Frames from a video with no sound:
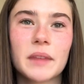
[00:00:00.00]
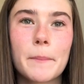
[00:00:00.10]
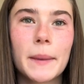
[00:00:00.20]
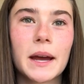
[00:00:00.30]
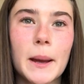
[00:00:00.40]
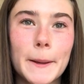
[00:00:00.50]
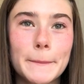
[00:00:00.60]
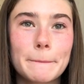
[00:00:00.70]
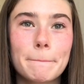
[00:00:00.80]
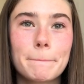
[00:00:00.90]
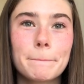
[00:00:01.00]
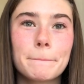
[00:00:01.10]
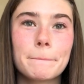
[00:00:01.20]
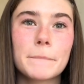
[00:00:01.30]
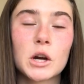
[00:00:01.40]
But
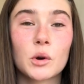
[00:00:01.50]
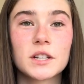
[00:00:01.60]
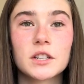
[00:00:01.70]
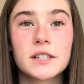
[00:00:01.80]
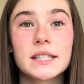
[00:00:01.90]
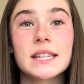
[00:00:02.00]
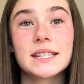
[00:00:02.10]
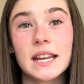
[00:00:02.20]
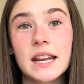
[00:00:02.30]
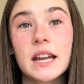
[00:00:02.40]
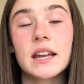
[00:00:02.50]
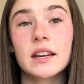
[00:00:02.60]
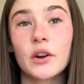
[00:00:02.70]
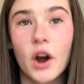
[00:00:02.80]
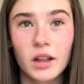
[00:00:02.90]
her question is dating
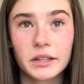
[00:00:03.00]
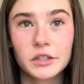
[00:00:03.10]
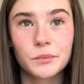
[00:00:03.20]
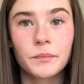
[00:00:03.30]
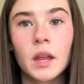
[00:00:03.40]
in college.